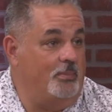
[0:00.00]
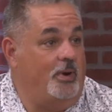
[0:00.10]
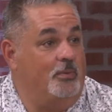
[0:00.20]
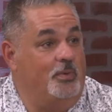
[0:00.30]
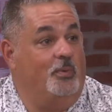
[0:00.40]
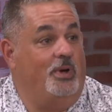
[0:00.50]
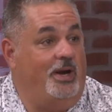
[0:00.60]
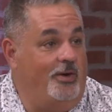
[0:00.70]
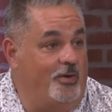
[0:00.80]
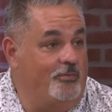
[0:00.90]
I probably would have won
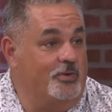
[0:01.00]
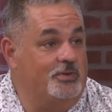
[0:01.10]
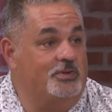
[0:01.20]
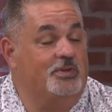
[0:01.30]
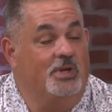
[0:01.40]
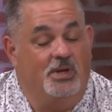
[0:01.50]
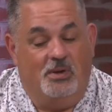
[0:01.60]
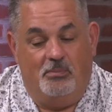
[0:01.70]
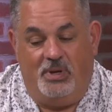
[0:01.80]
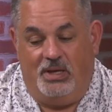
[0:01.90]
at home versus
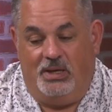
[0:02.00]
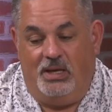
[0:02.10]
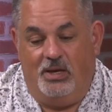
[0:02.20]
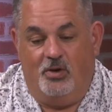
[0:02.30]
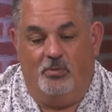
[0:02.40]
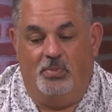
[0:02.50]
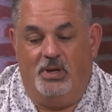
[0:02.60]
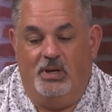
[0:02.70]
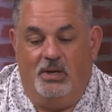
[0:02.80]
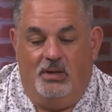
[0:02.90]
being here, but